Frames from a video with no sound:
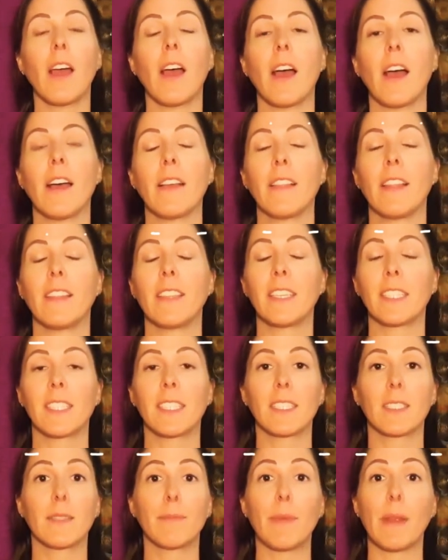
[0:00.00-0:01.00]
and this
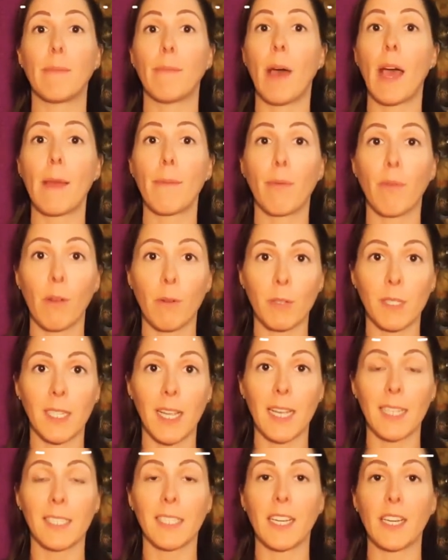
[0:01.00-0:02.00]
has been my
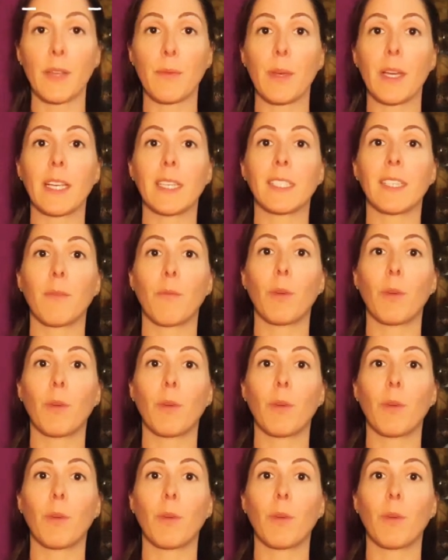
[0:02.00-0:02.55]
process anyways,